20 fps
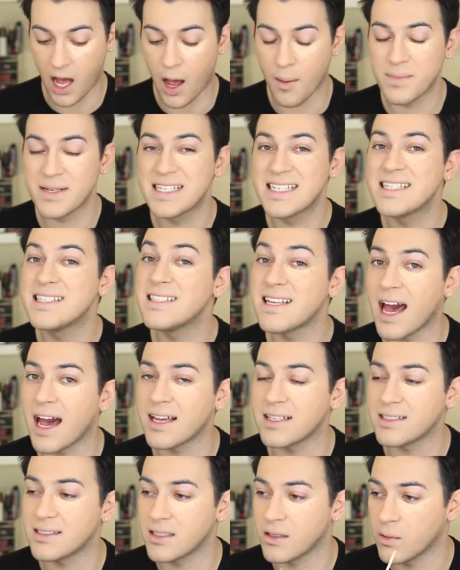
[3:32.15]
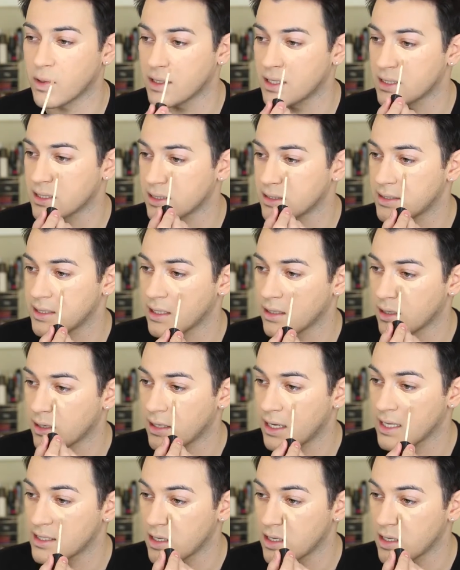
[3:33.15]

Obsessed with this concealer.